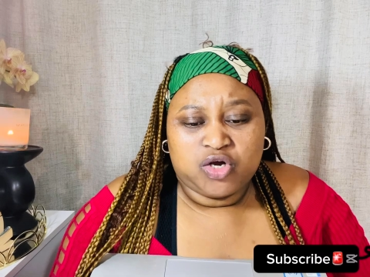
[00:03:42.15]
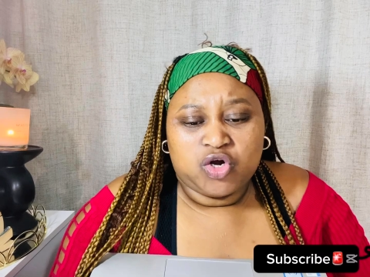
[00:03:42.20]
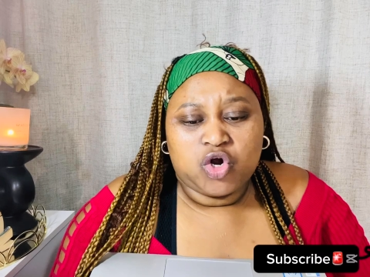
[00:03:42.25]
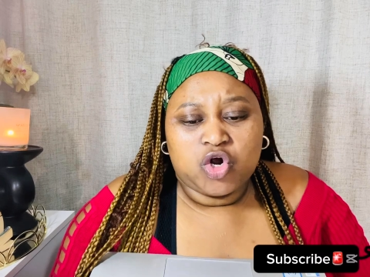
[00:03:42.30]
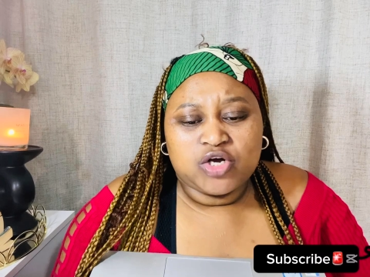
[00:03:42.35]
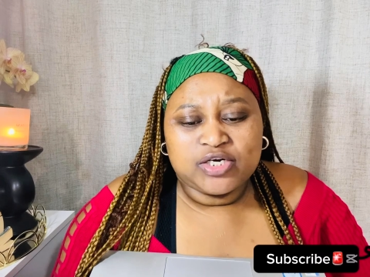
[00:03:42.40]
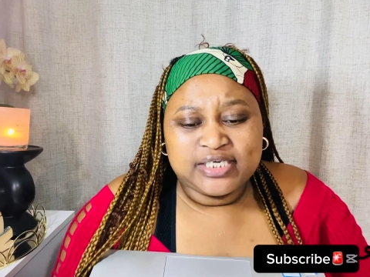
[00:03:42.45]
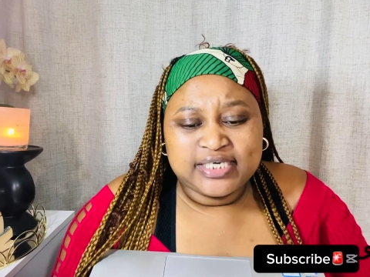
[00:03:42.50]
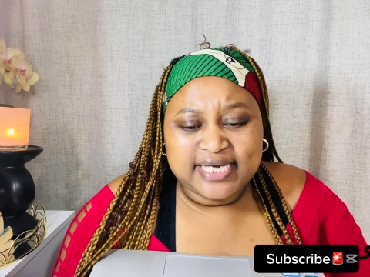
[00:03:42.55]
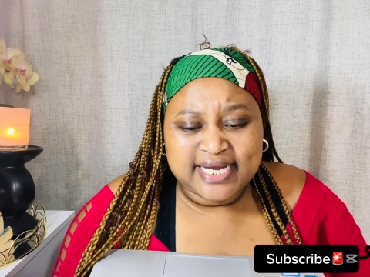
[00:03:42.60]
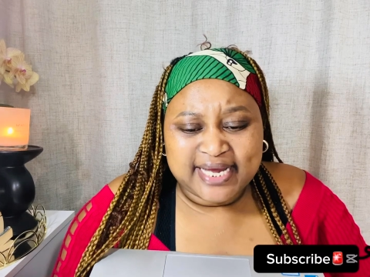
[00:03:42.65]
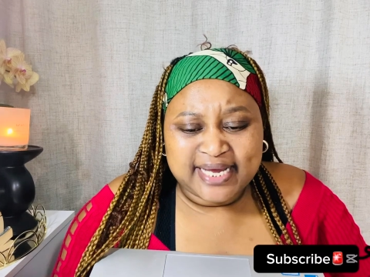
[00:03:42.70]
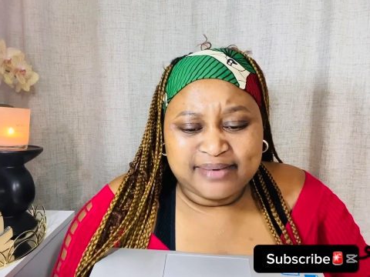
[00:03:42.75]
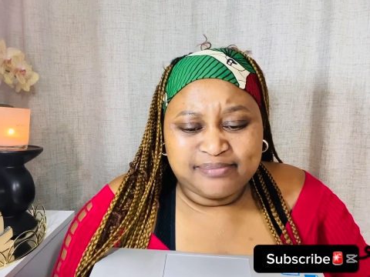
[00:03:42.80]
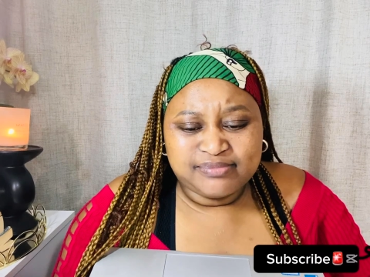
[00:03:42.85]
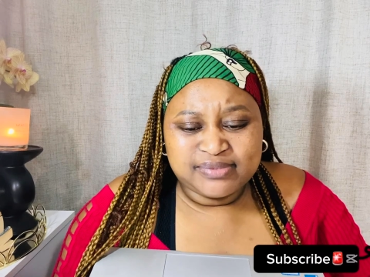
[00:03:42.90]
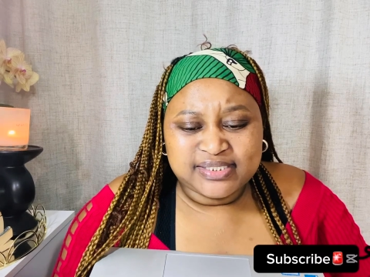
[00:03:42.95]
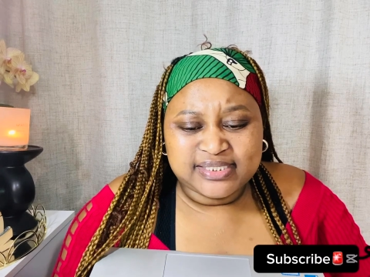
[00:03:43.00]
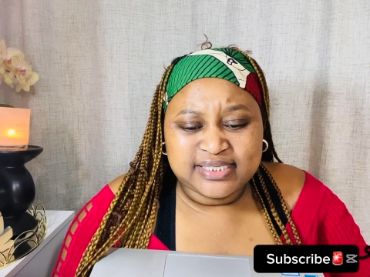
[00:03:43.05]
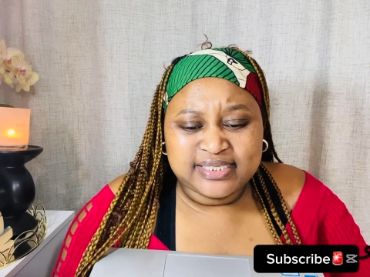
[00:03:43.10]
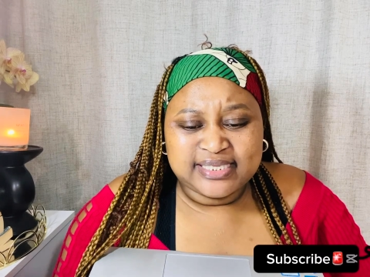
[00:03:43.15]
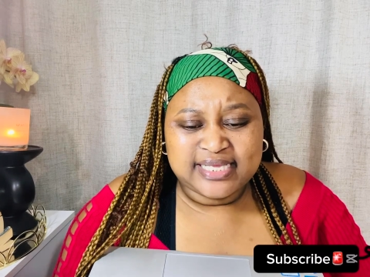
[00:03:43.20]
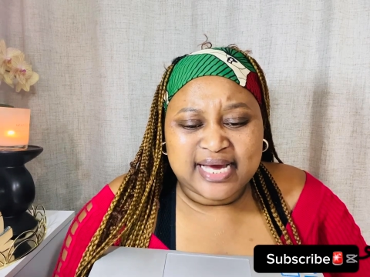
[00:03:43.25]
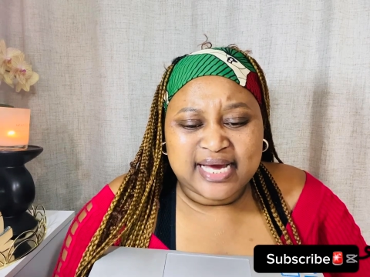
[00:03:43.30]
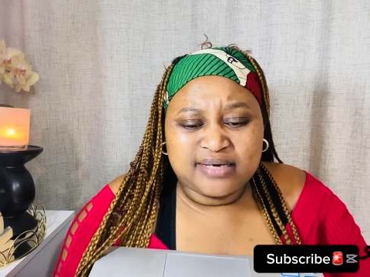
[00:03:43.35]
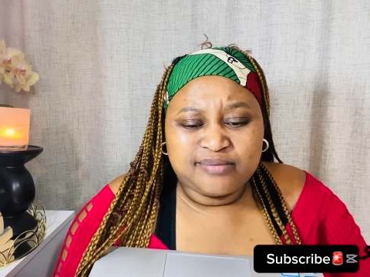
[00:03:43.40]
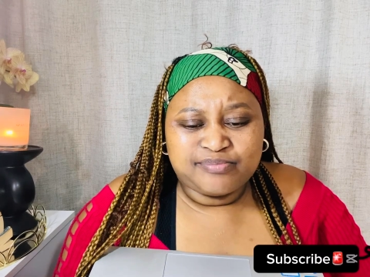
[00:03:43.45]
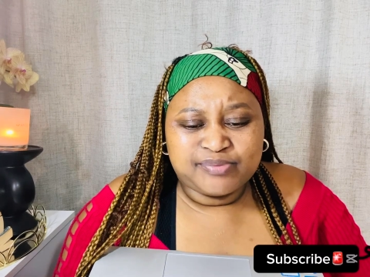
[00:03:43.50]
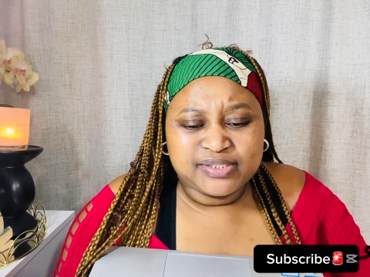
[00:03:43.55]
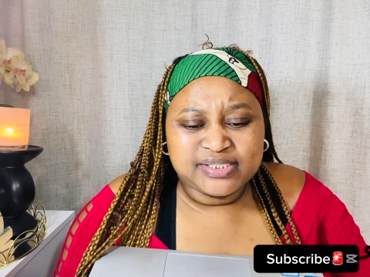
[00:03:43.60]
condemns the
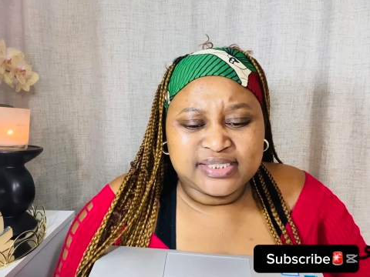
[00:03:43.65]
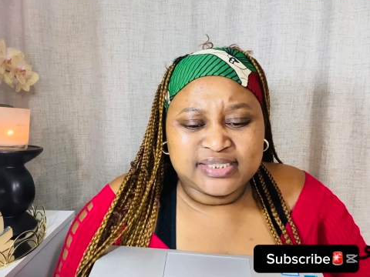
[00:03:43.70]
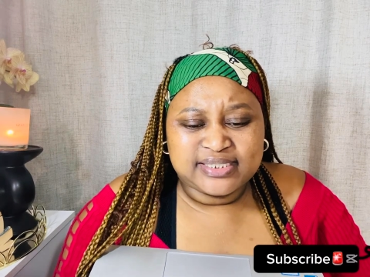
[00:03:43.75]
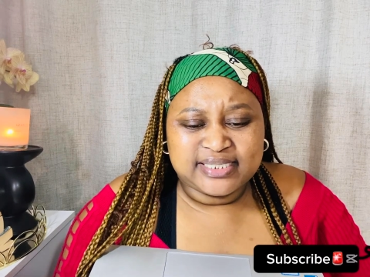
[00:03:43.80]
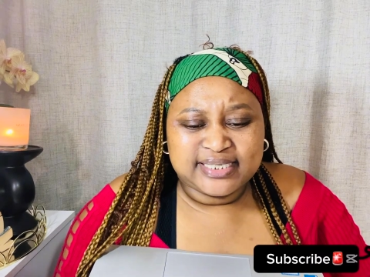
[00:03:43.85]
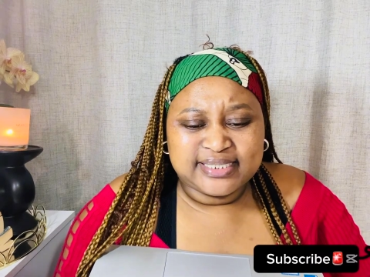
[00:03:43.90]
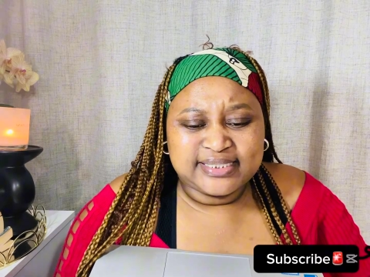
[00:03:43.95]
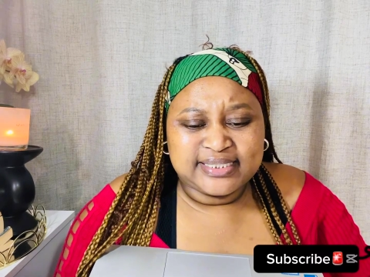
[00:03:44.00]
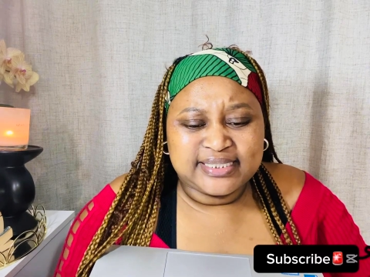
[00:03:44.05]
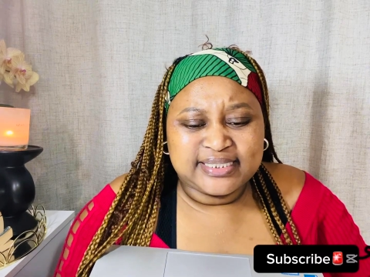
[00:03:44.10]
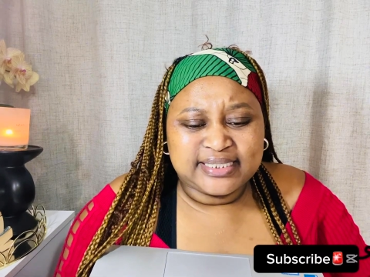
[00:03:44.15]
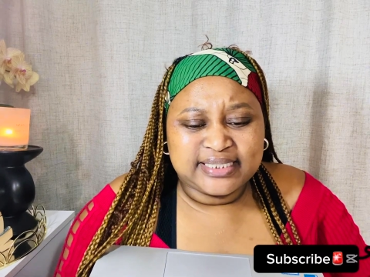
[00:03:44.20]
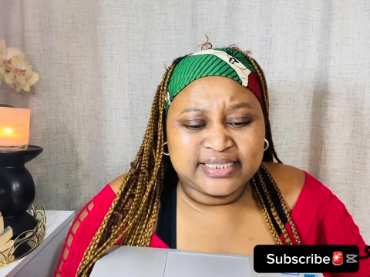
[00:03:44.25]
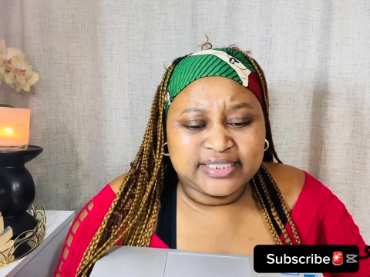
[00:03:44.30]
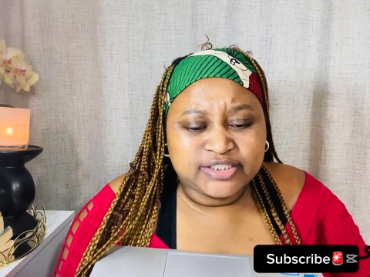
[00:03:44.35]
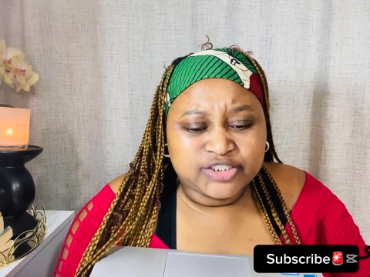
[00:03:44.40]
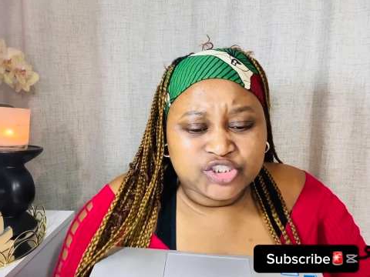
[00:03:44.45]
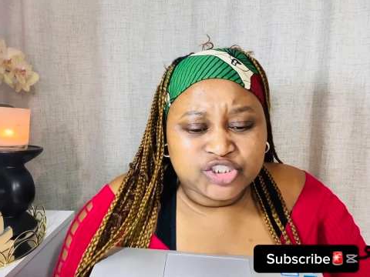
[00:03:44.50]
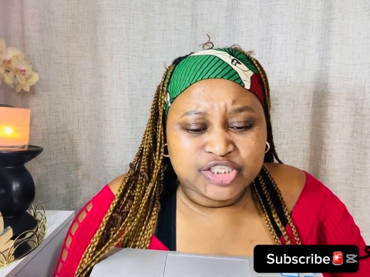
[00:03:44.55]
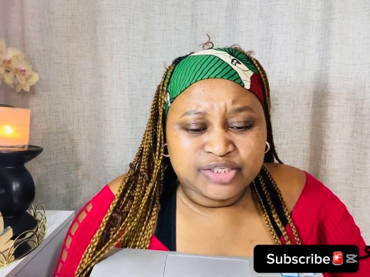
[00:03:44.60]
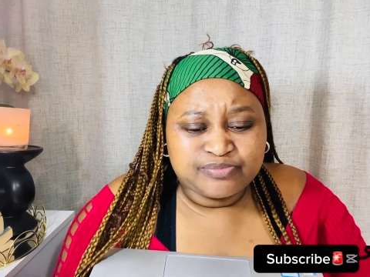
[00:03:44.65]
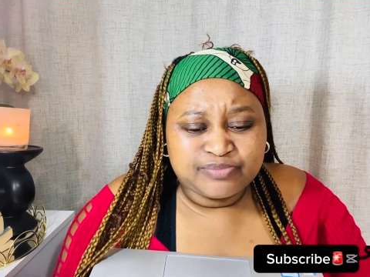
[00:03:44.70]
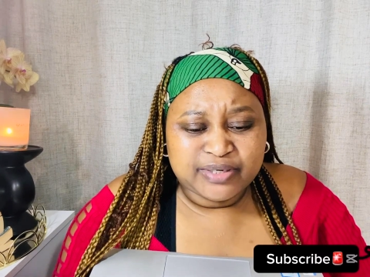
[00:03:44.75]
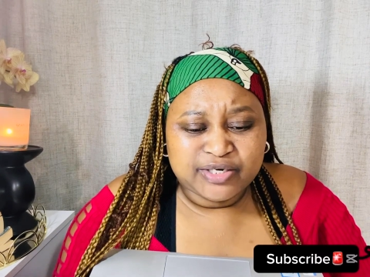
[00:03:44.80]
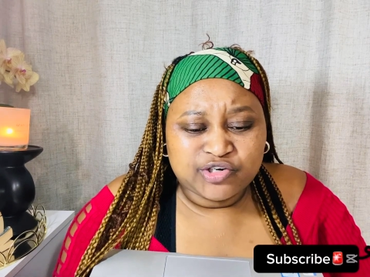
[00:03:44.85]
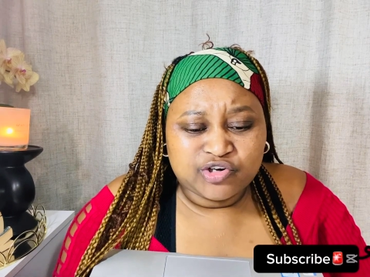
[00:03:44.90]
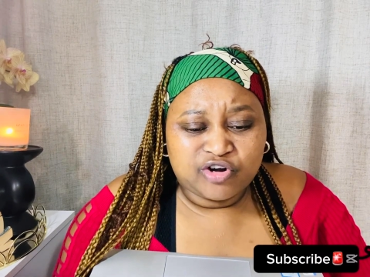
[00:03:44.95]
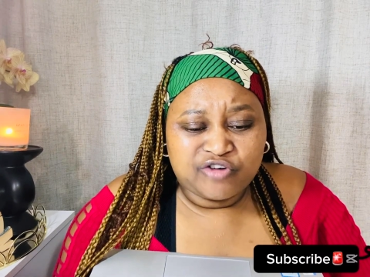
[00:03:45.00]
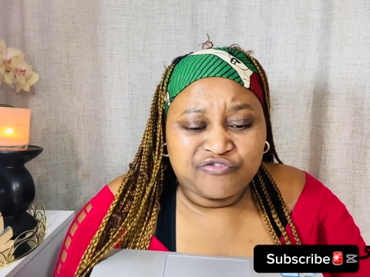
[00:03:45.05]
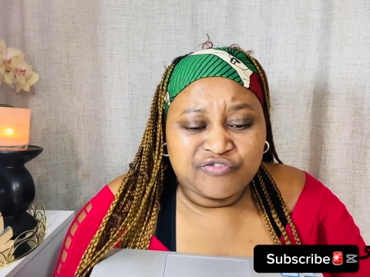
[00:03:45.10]
unprecedented ill
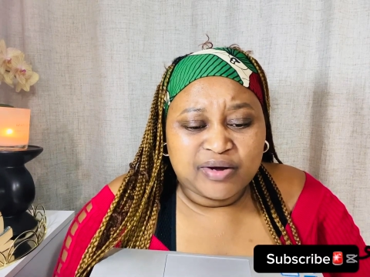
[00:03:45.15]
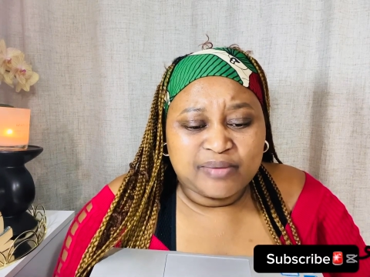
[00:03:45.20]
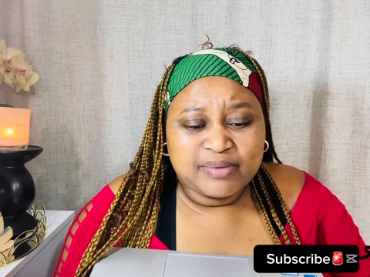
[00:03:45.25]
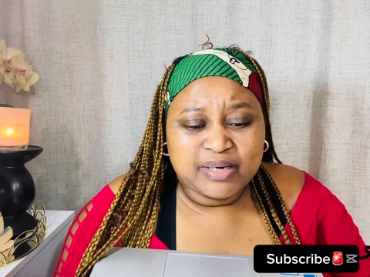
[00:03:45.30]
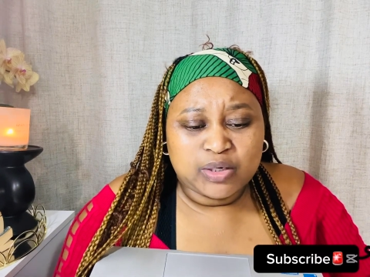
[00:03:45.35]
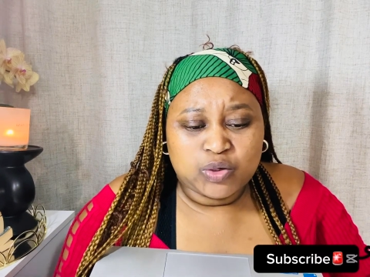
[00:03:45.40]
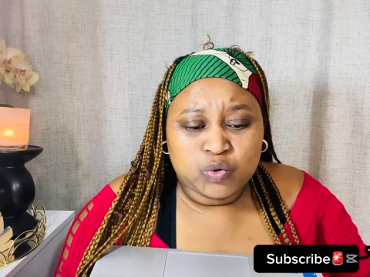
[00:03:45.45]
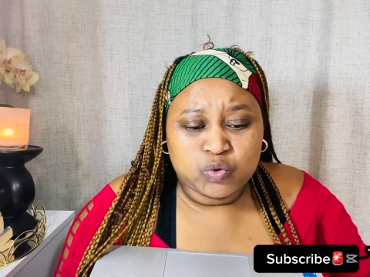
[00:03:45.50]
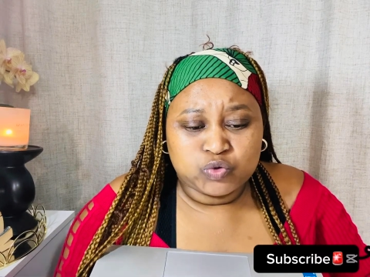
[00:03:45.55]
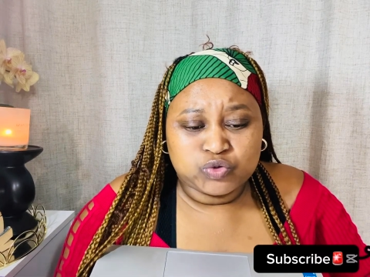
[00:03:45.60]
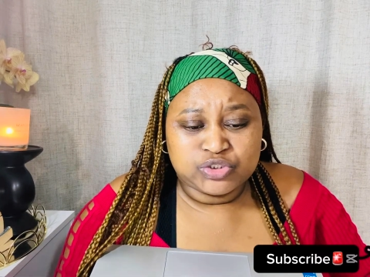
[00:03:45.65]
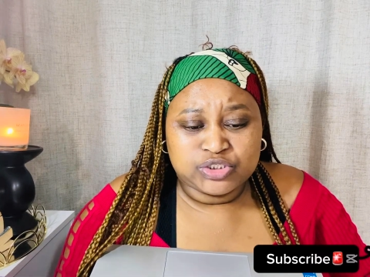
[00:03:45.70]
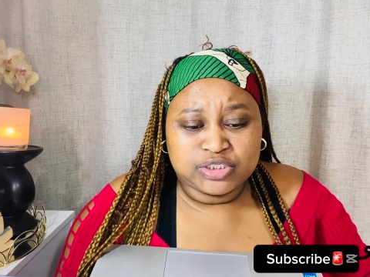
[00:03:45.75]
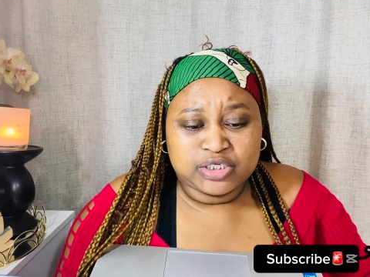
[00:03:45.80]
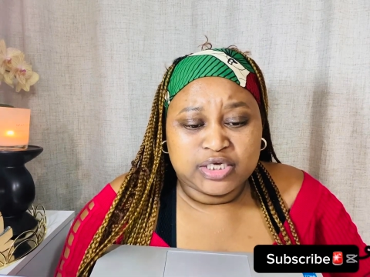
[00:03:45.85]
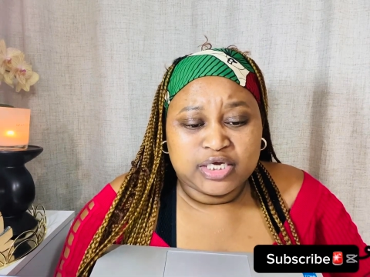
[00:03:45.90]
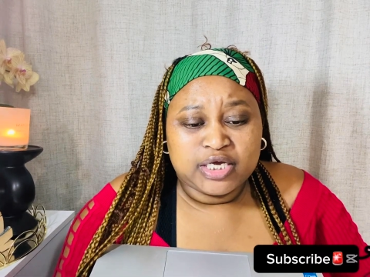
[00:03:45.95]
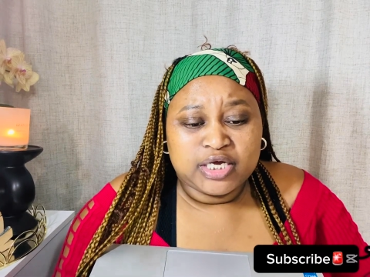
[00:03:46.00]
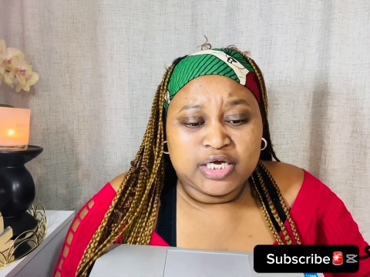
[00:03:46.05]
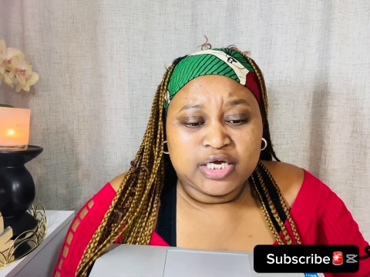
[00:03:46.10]
treatment of Amakhosi,